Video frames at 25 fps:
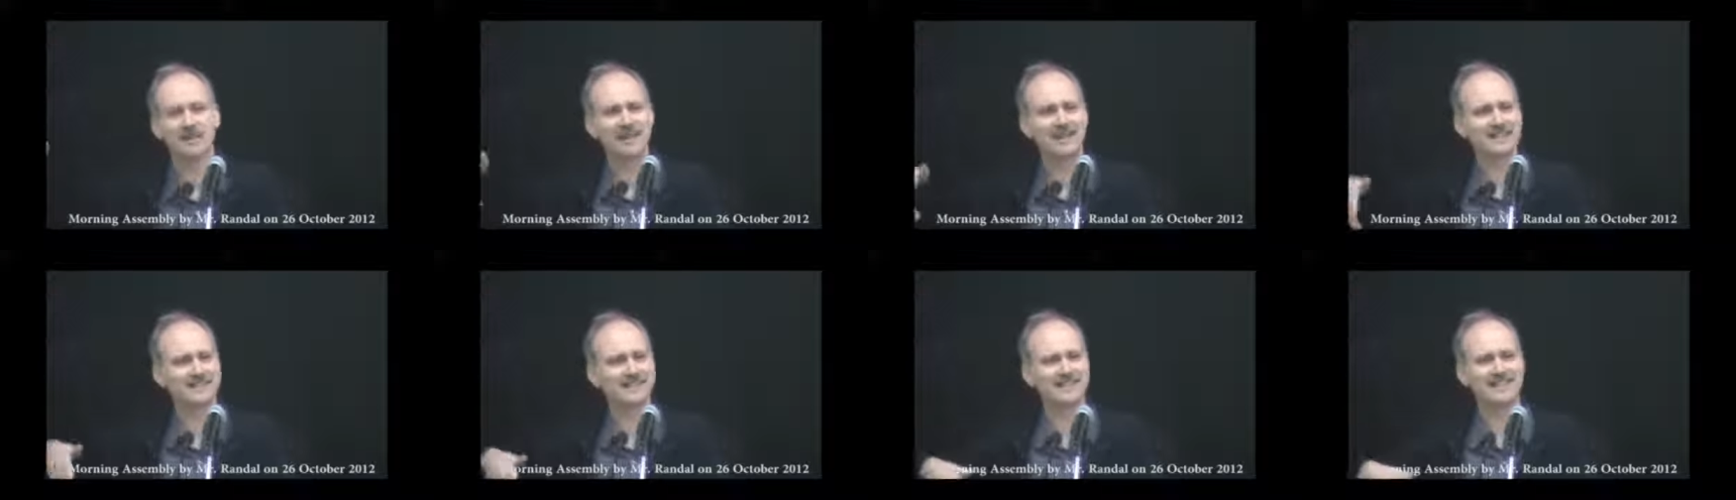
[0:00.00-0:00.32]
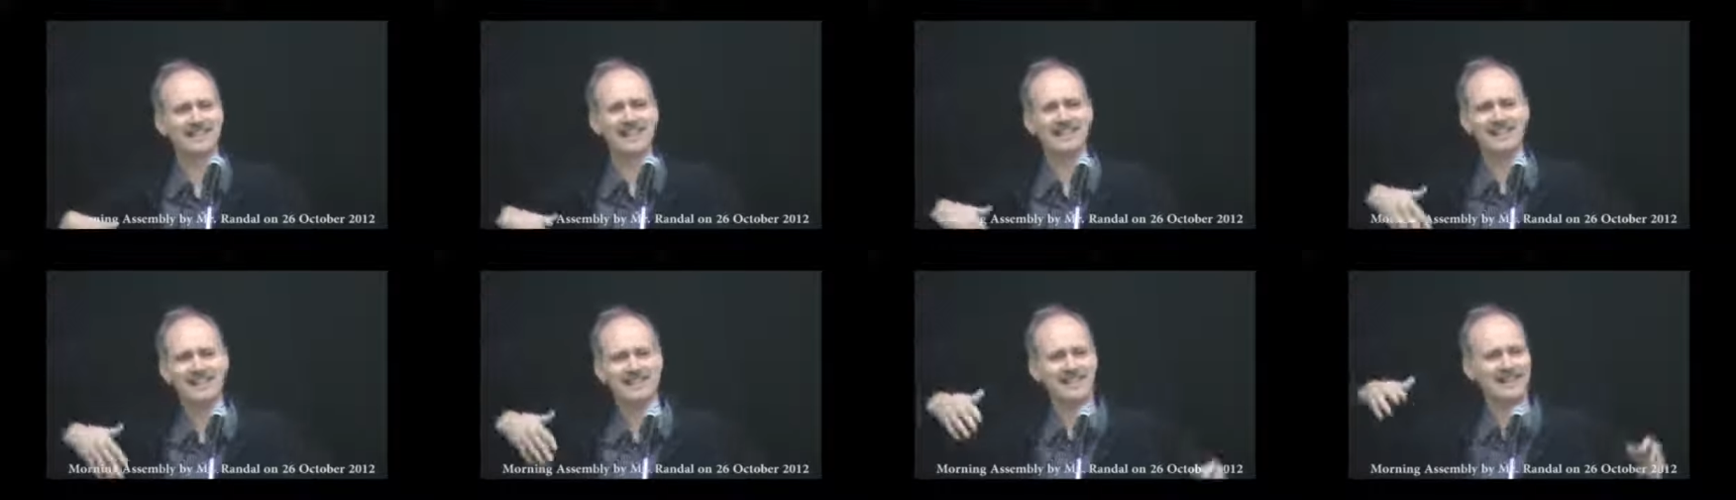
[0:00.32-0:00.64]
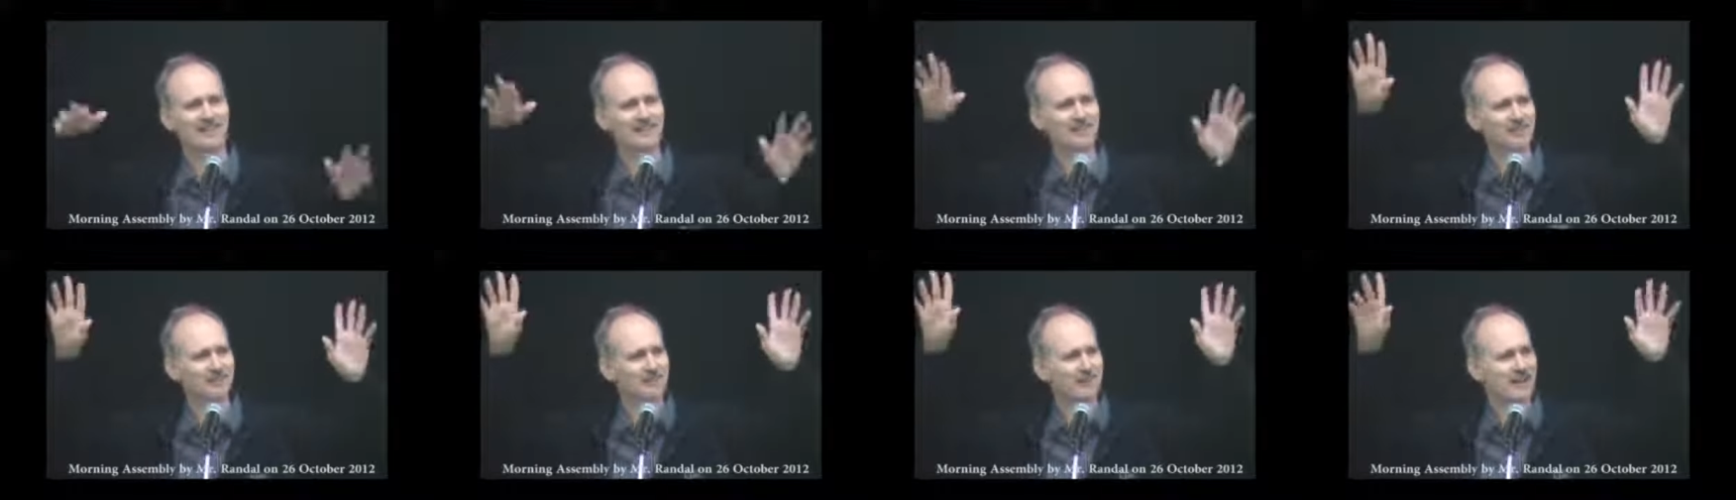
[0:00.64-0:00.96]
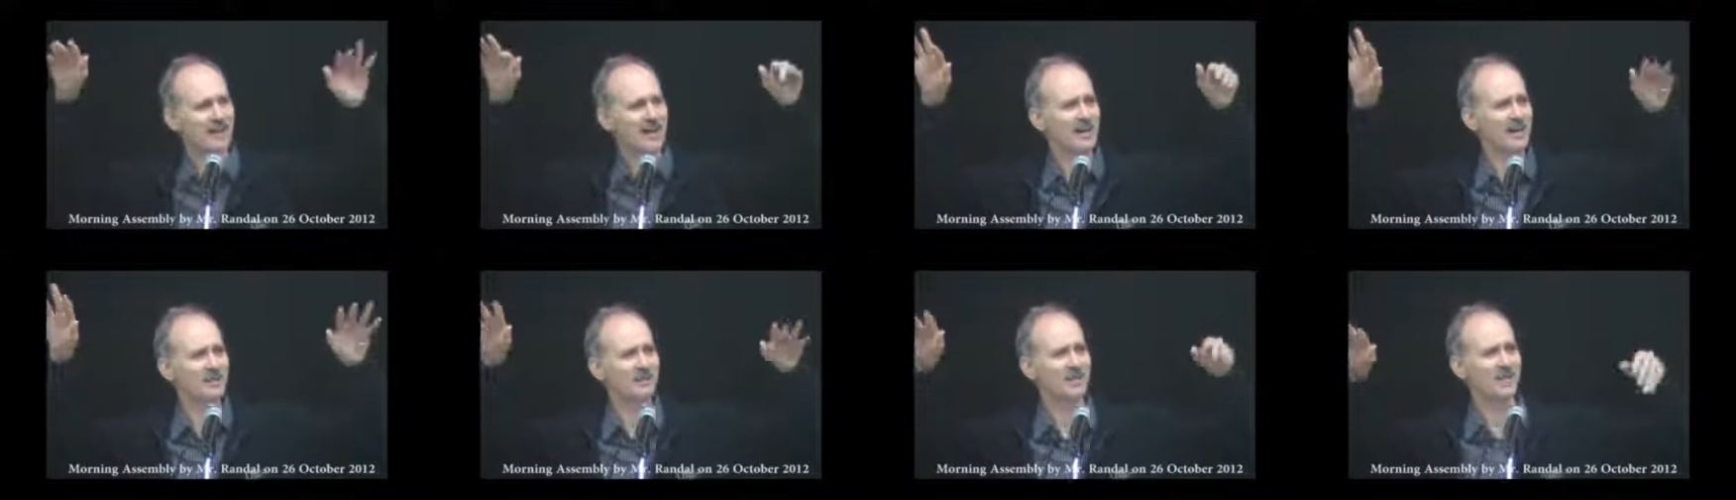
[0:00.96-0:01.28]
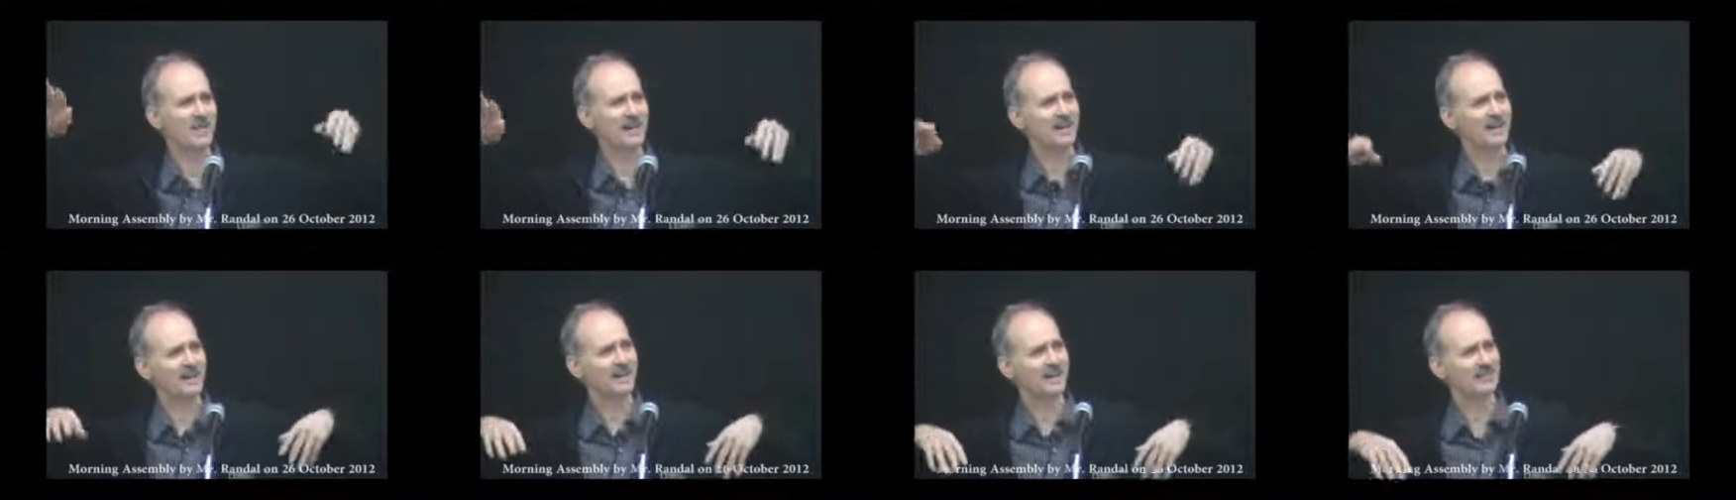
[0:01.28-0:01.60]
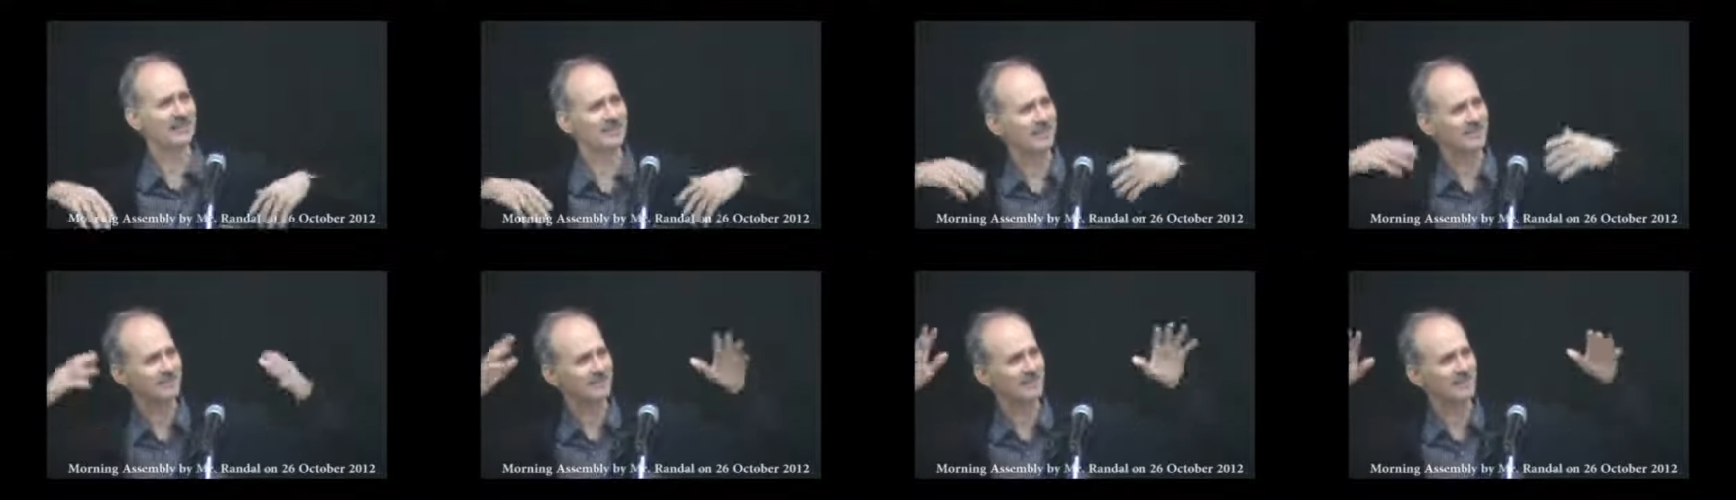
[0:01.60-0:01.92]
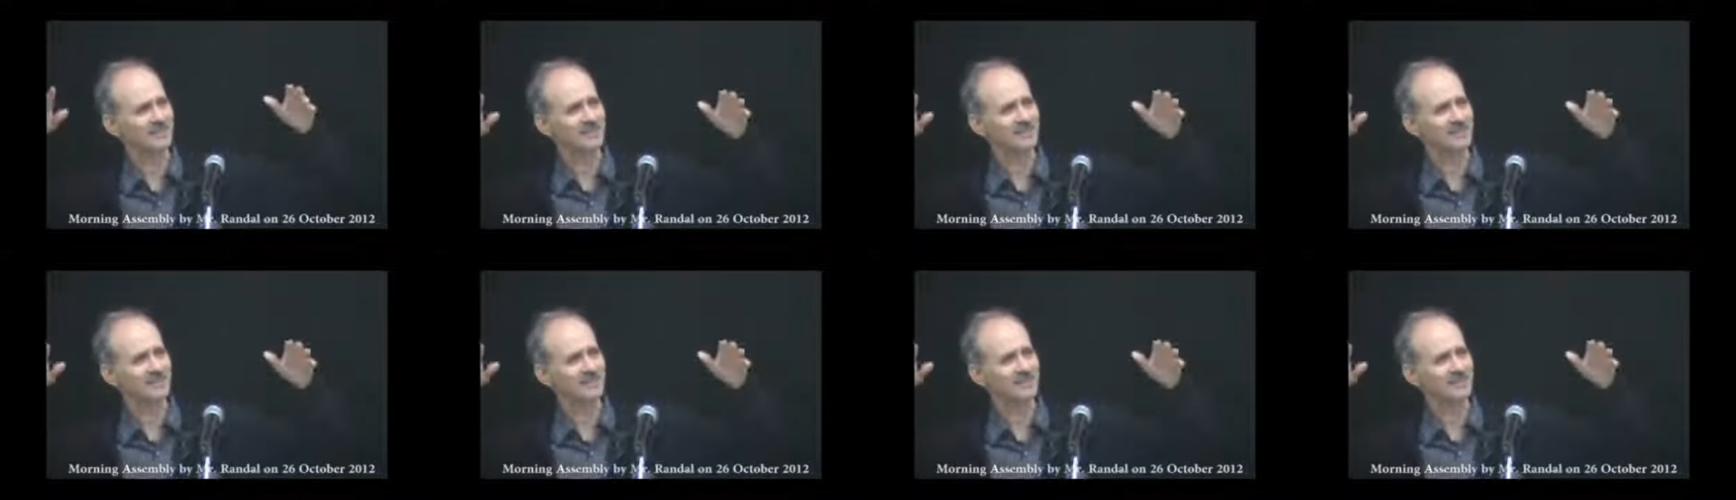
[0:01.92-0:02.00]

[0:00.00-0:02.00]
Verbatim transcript: blessing and rain, rain, and